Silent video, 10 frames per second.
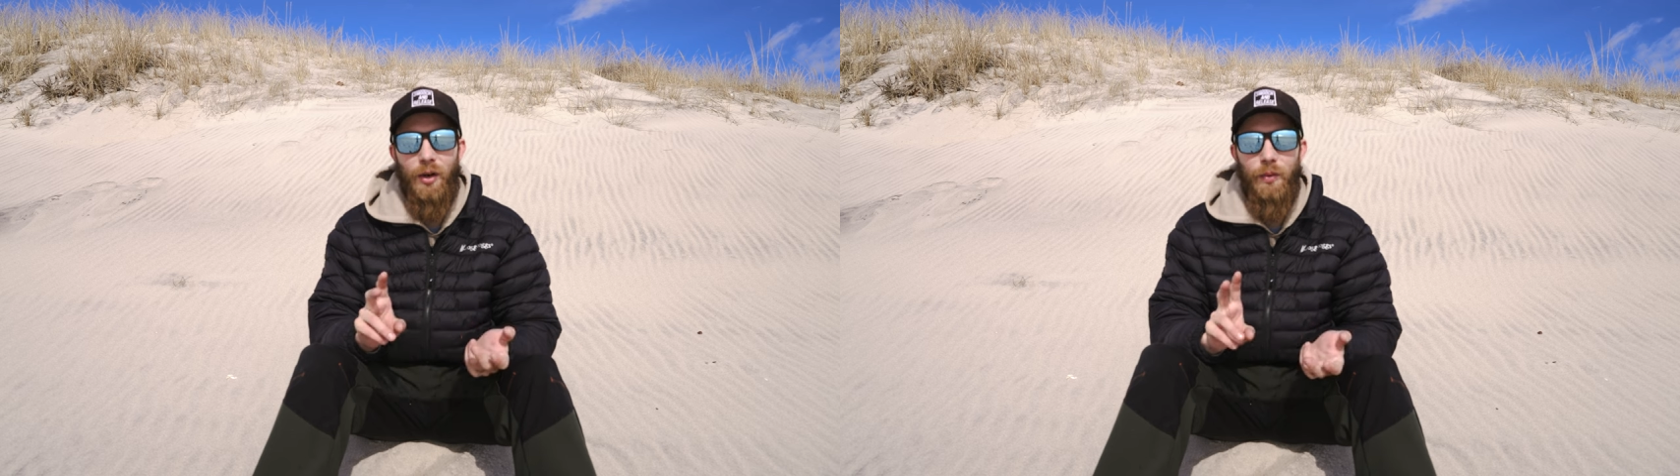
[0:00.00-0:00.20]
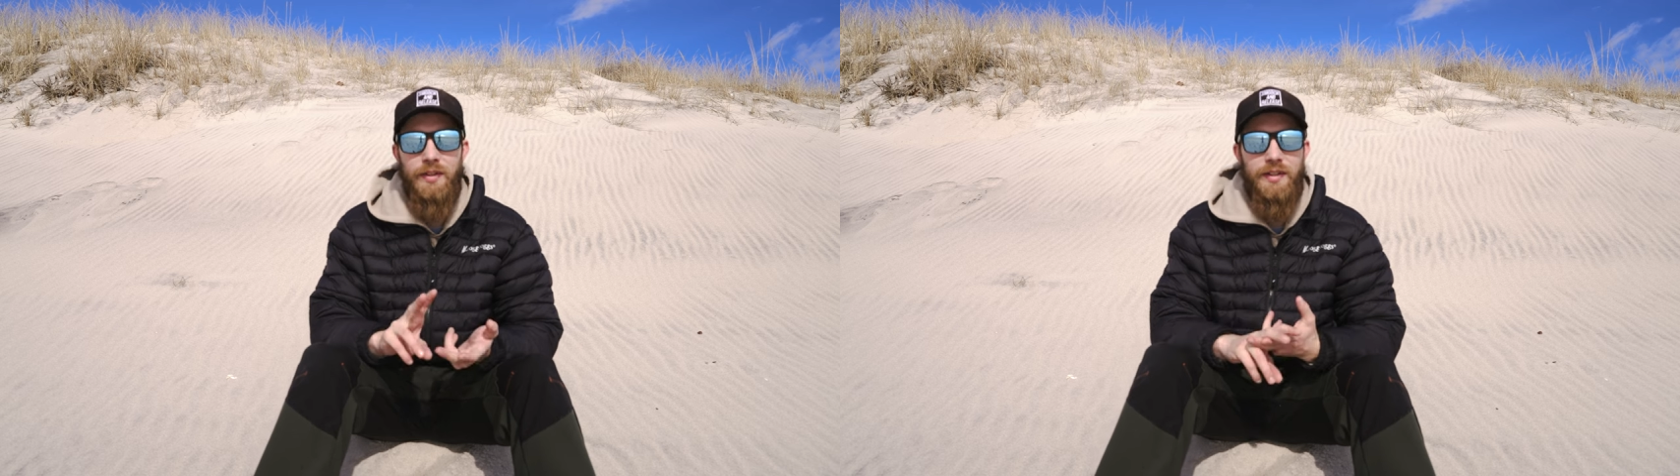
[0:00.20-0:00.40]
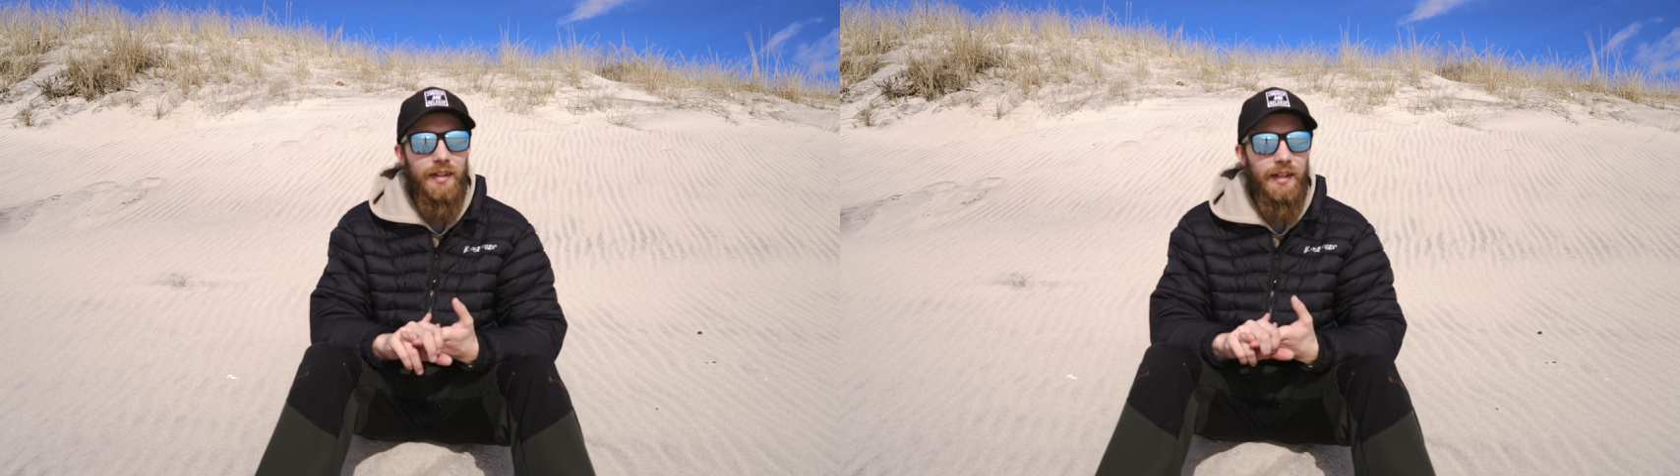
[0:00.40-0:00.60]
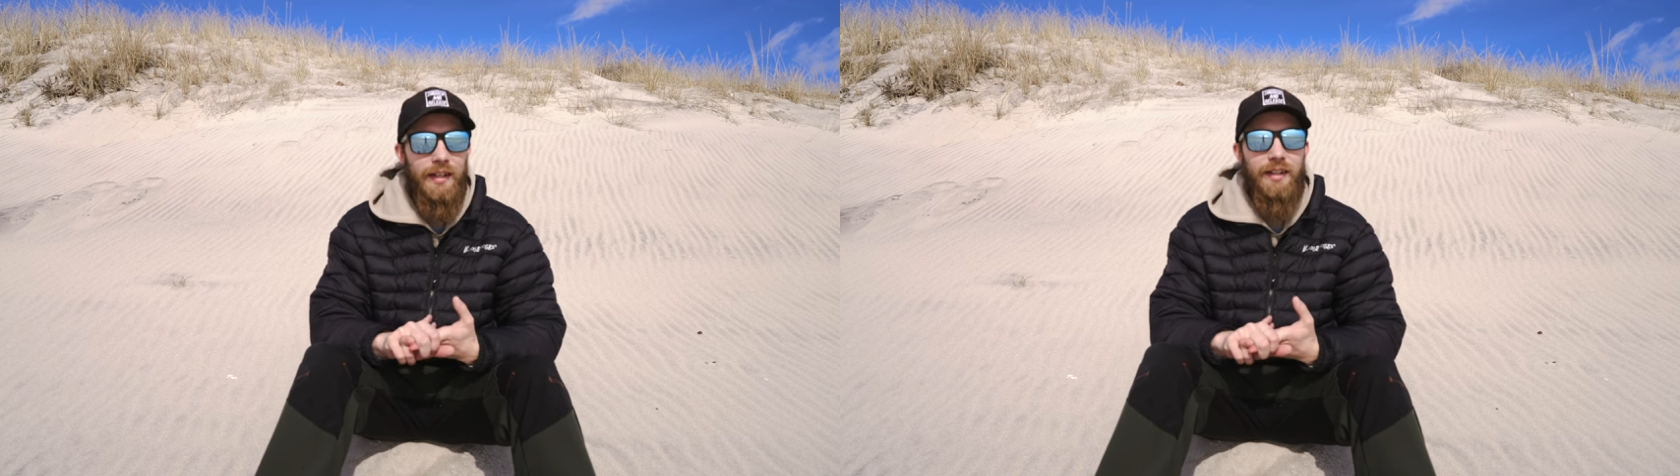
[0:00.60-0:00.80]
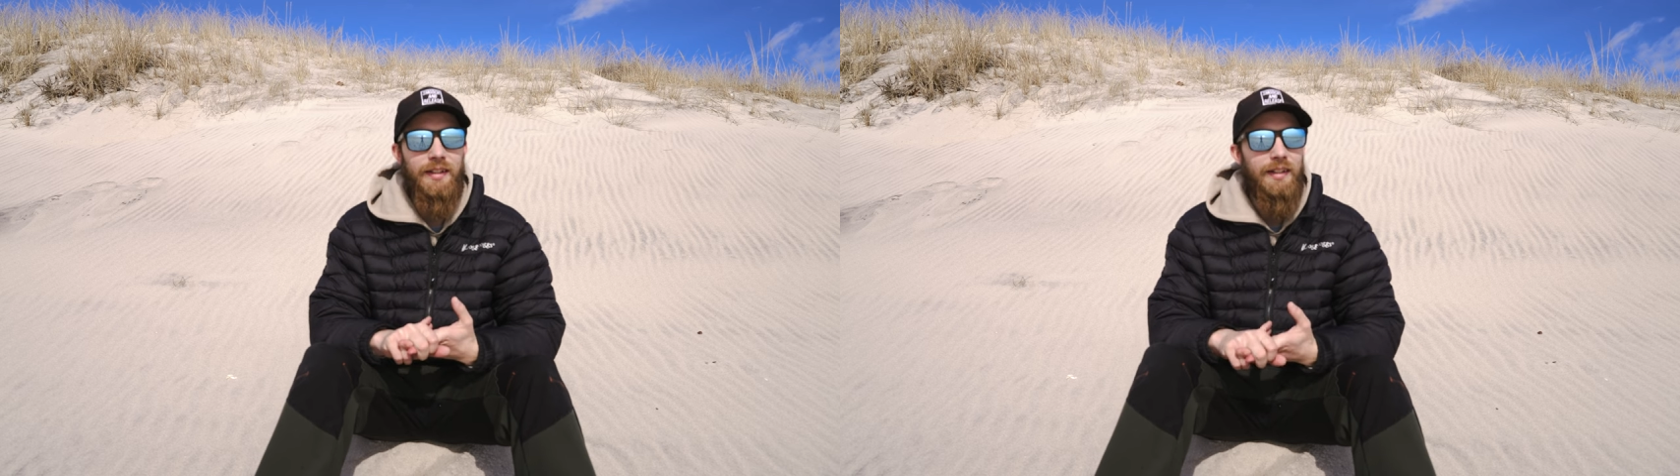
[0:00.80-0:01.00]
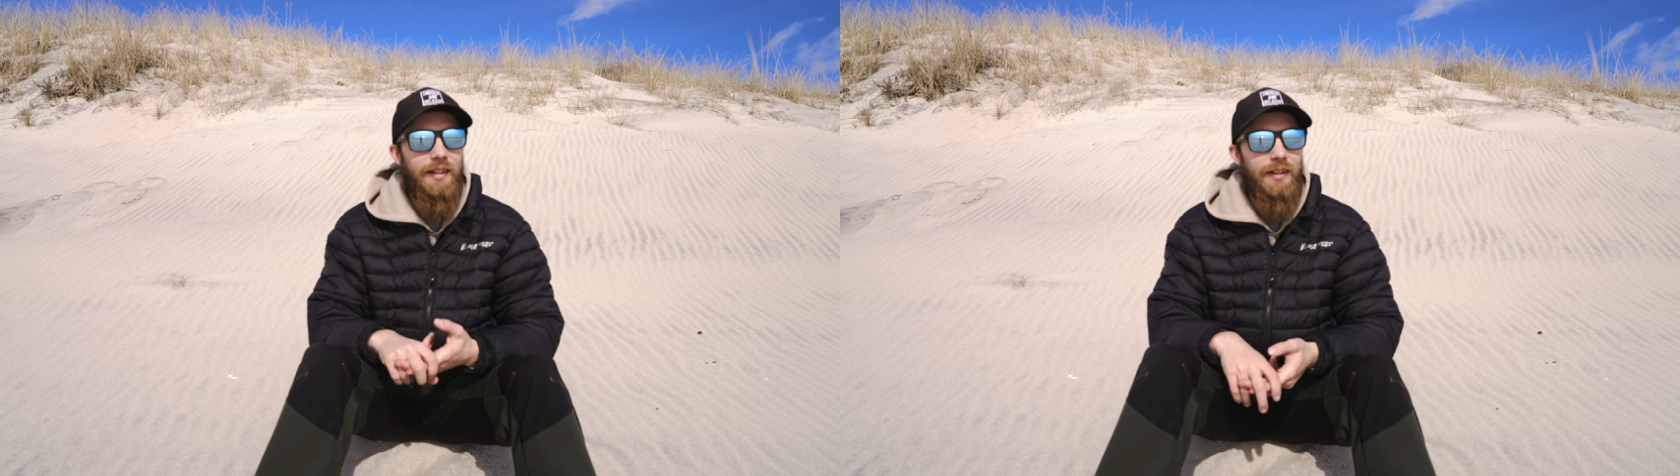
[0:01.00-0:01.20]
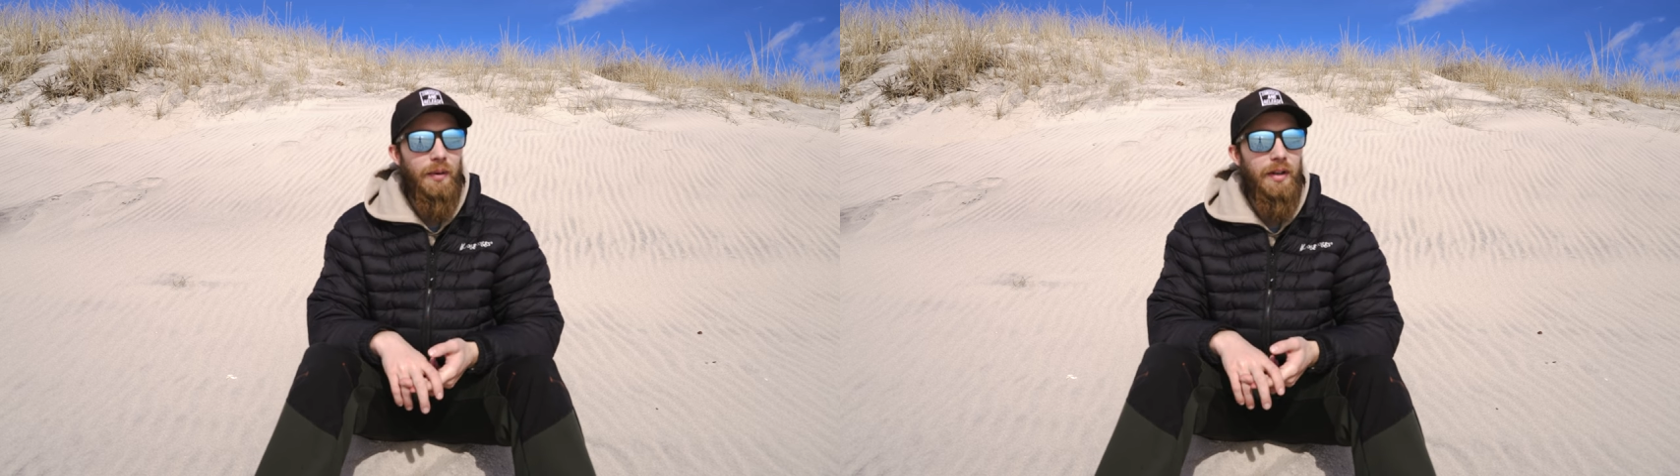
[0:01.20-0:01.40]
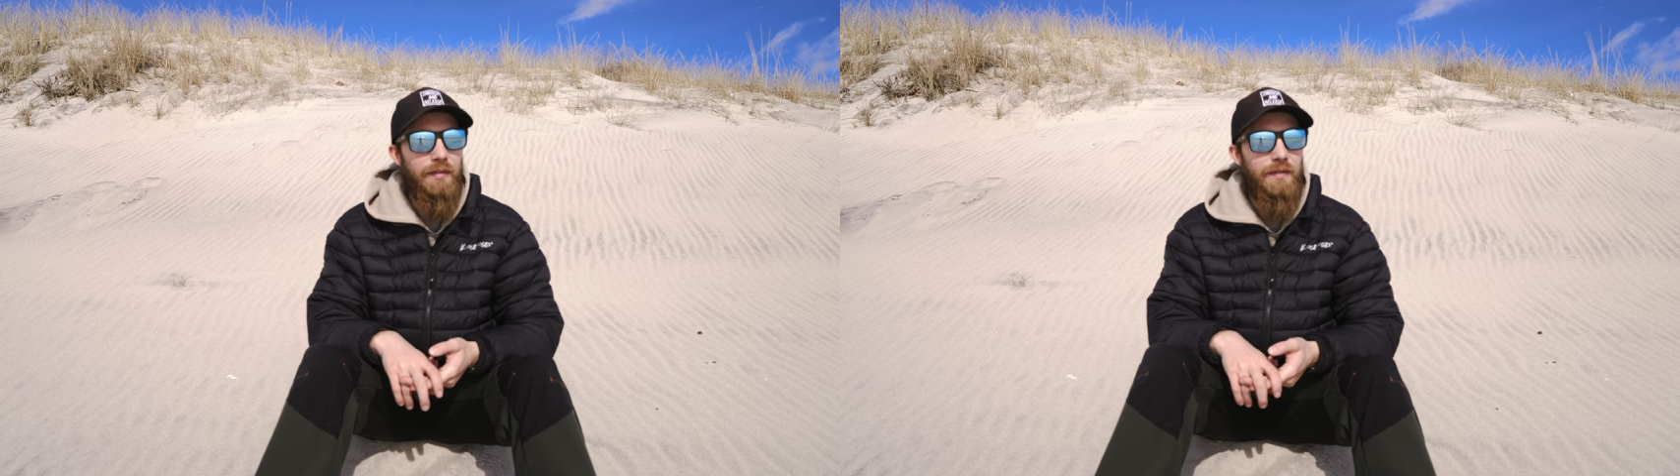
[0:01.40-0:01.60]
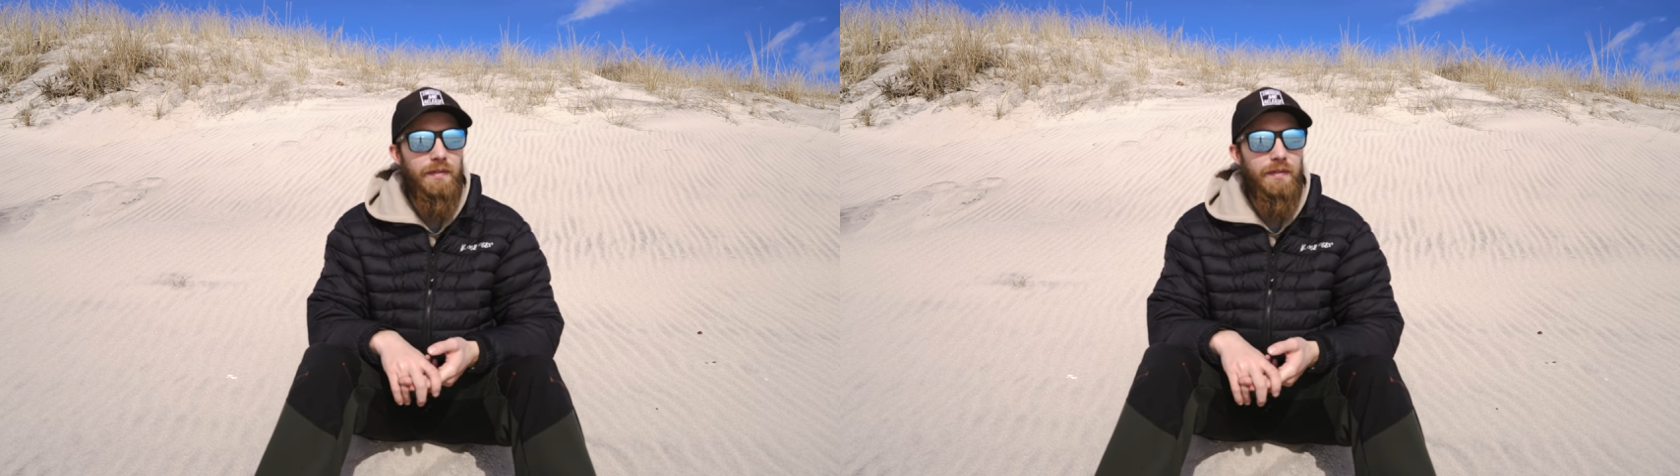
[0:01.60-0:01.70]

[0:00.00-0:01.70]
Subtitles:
Owen's like, what,